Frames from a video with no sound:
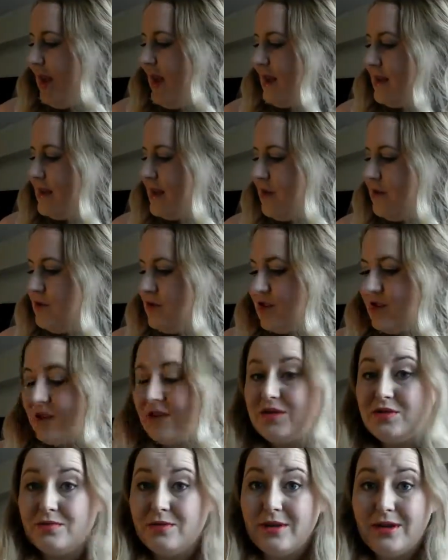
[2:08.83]
So just
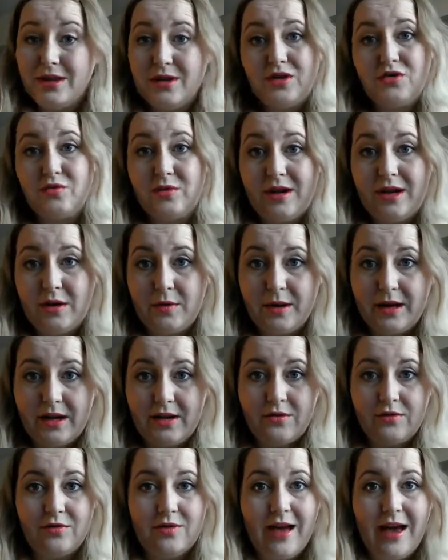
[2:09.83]
going to run those really quickly
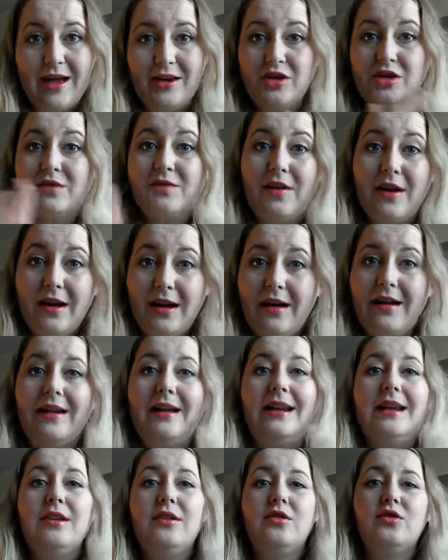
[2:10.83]
through the hair, just very
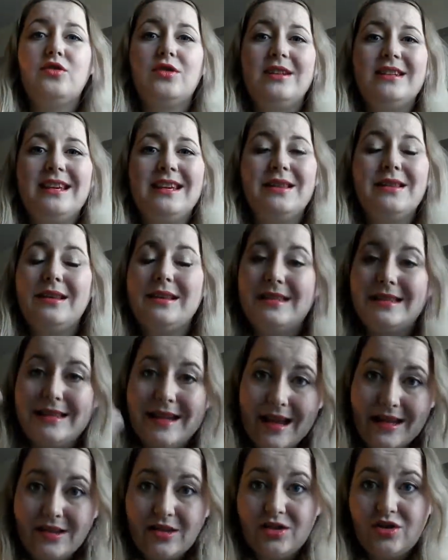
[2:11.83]
lightly, not trying to get it
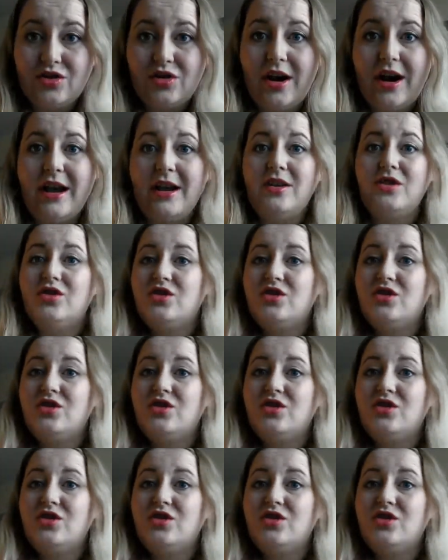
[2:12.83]
dead straight,